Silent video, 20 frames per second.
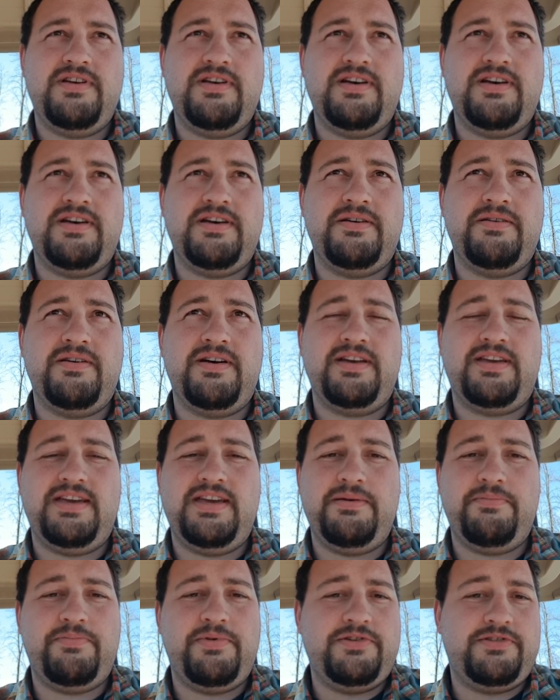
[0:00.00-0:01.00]
I
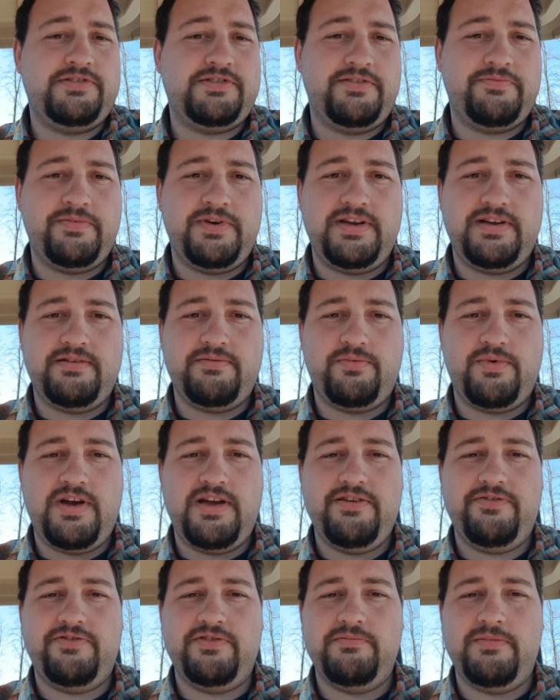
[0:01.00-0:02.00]
keep pictures of my
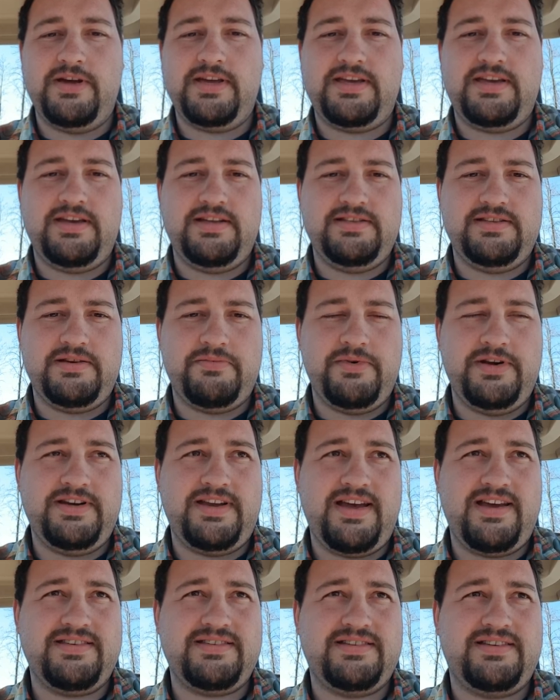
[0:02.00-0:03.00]
wife and my kids at my
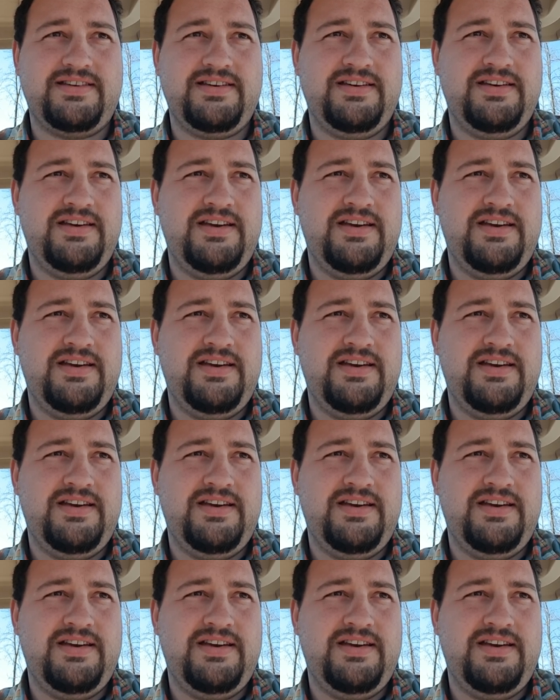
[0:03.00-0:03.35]
desk.